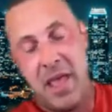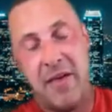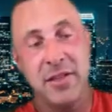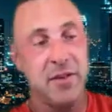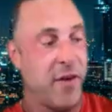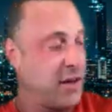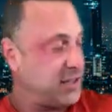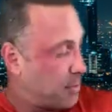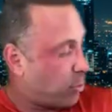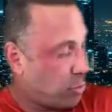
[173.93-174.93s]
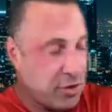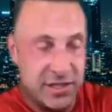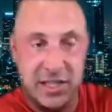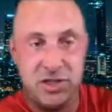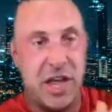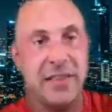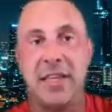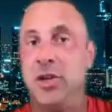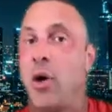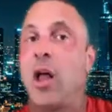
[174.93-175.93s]
And these are very simple. You just inject
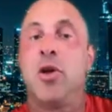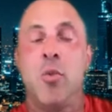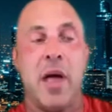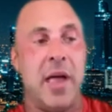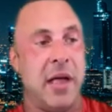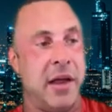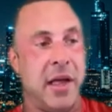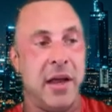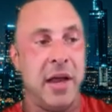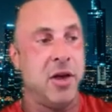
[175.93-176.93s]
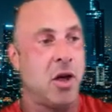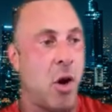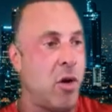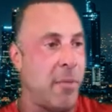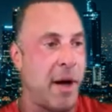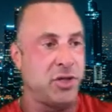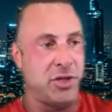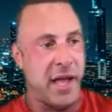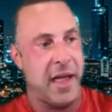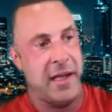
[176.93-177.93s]
it, you're on your way, and, and, you're going about
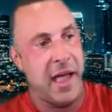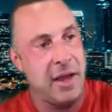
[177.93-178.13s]
your day,